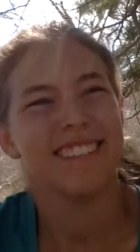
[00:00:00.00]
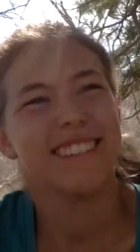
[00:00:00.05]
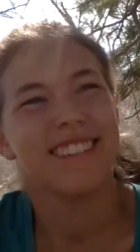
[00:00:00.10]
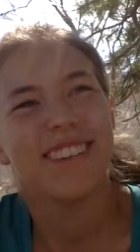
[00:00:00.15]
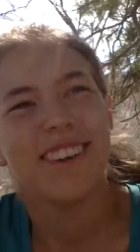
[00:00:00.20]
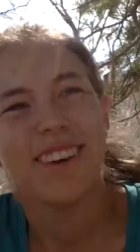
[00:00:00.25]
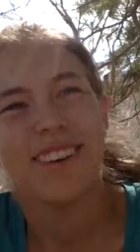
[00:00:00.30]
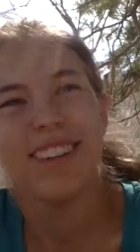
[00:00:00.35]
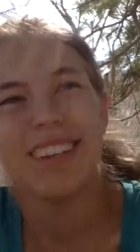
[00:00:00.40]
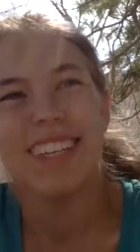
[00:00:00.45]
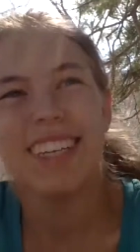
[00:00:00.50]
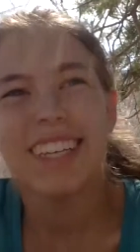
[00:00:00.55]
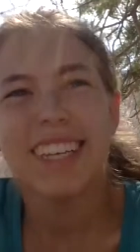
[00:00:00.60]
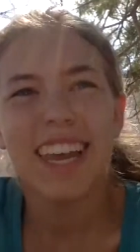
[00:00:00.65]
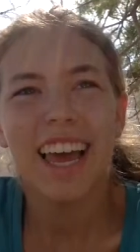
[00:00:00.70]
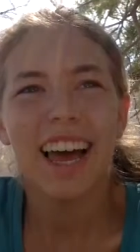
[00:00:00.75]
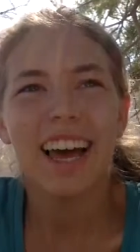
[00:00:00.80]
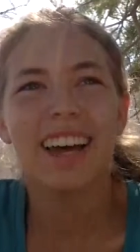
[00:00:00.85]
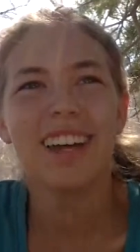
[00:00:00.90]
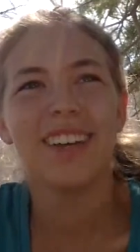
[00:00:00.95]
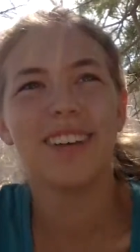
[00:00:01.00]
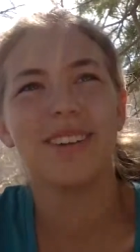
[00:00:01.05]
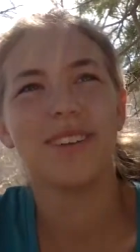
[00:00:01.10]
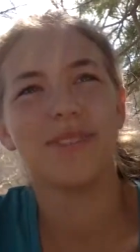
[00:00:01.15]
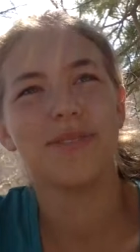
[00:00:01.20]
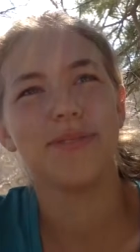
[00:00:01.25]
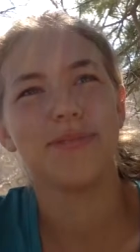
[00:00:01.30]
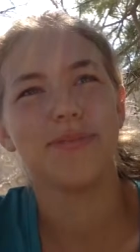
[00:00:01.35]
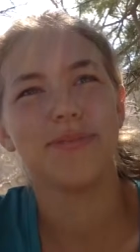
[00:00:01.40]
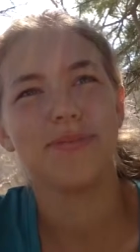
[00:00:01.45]
So, yeah.
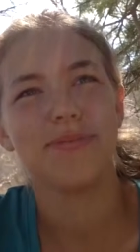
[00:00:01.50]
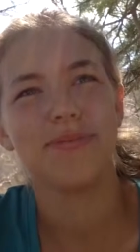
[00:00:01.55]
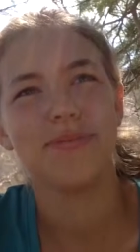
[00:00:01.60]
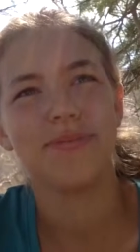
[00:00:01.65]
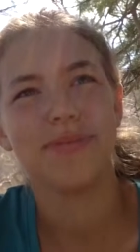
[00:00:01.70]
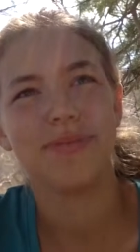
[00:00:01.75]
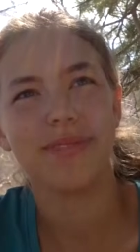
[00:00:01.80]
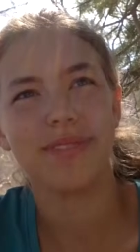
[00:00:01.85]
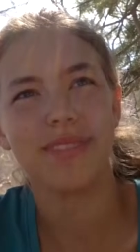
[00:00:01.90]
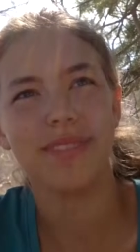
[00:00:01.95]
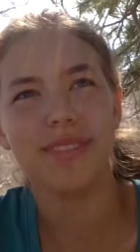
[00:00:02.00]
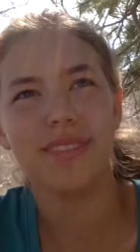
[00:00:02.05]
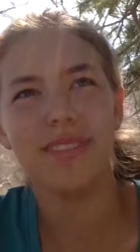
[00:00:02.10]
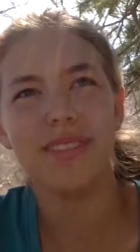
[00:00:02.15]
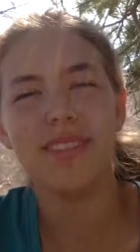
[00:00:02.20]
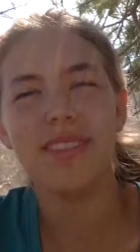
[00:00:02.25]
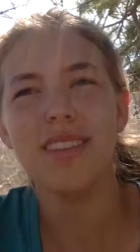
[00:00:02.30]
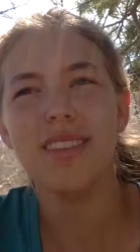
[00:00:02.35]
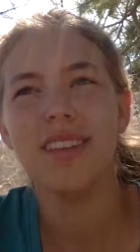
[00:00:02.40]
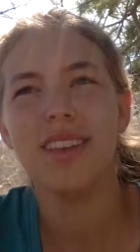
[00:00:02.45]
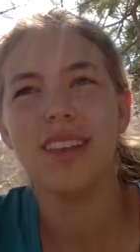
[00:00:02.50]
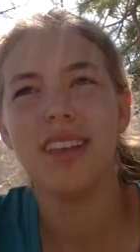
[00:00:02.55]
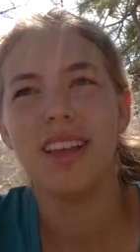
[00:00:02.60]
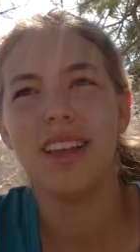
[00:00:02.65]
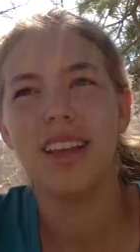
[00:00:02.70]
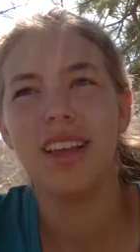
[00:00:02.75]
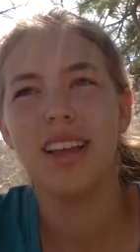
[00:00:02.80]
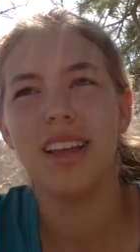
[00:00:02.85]
Something surprising this summer.